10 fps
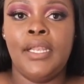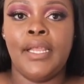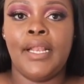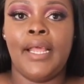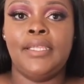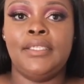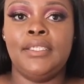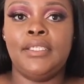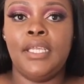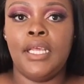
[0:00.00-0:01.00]
neckline
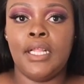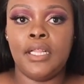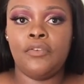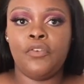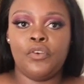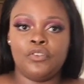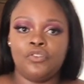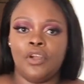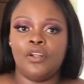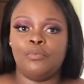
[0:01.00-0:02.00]
detail. Of course,
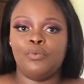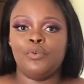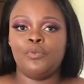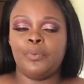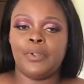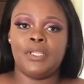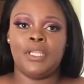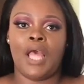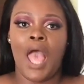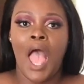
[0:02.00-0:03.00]
struggle boobs, but
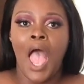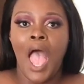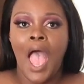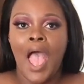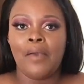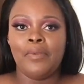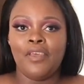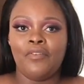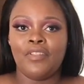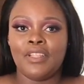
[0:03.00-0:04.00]
I'm
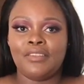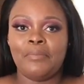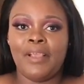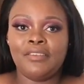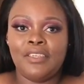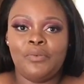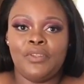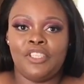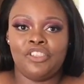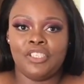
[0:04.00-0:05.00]
here for this. Imagine it
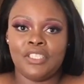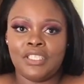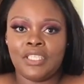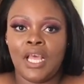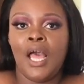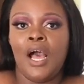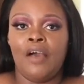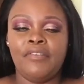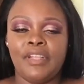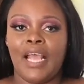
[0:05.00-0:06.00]
with jeans.
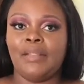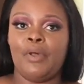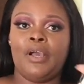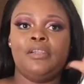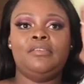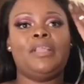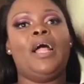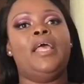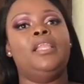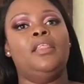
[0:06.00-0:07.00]
Obviously, guys, I'm not going to
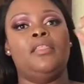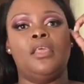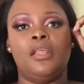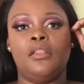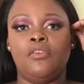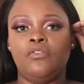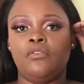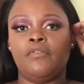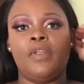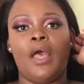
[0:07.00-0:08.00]
style anything in the
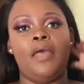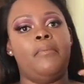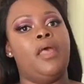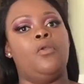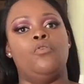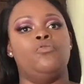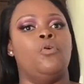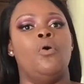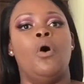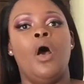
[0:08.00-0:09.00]
interest of time, and
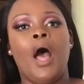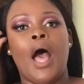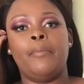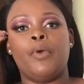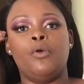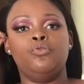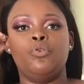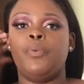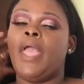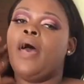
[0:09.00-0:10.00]
also I'm going
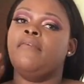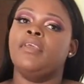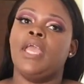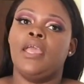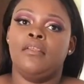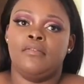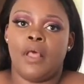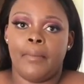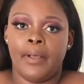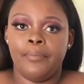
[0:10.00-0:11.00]
to be having a
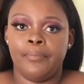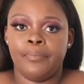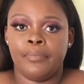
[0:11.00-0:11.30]
summer